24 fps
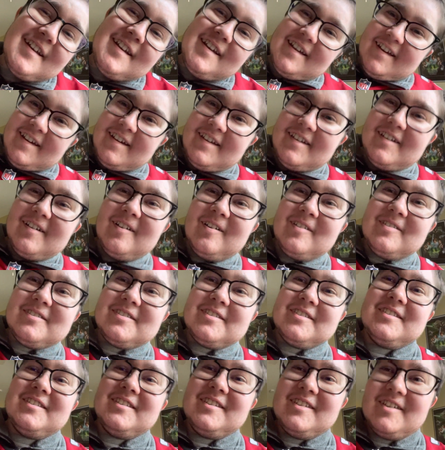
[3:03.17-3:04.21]
And I'll
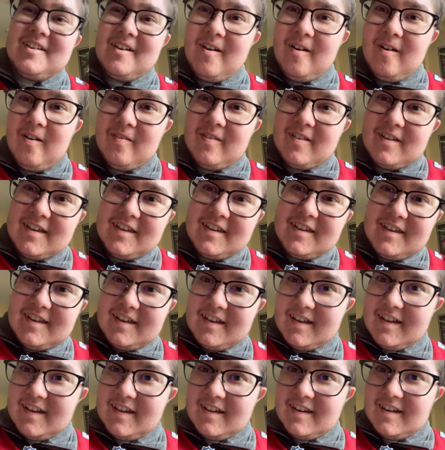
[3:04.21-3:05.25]
see y'all
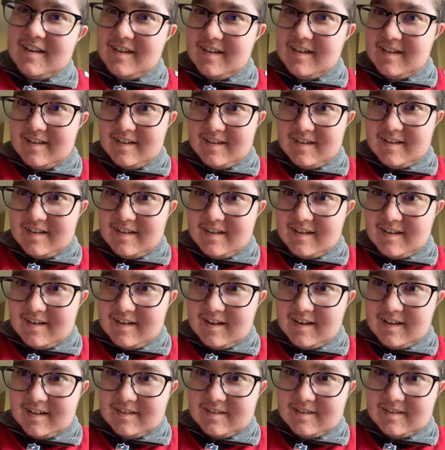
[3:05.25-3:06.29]
again
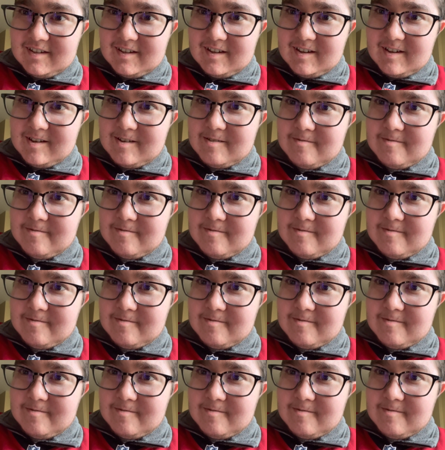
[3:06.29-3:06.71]
next time.